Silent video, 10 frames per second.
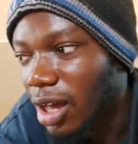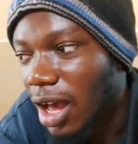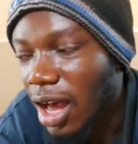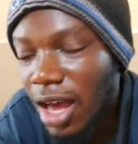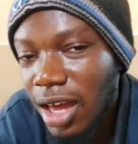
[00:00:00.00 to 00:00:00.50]

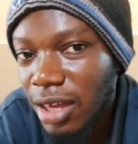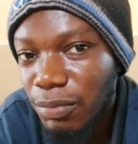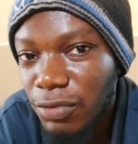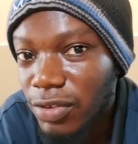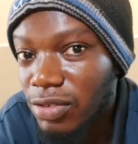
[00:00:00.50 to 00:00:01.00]
I
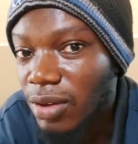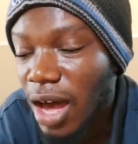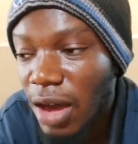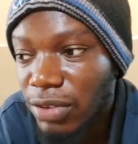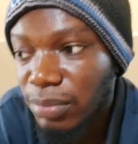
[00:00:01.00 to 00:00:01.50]
move into a
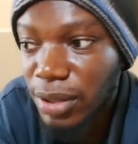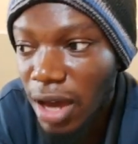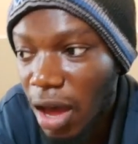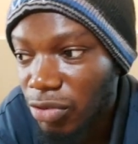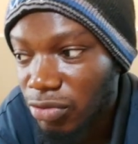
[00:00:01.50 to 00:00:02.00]
house, I pay
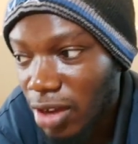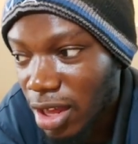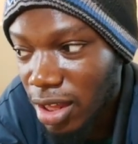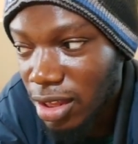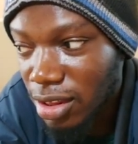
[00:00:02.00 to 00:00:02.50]
house
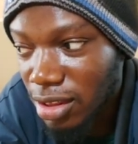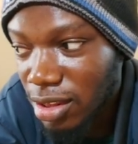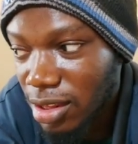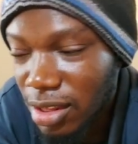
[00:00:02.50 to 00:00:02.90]
rent,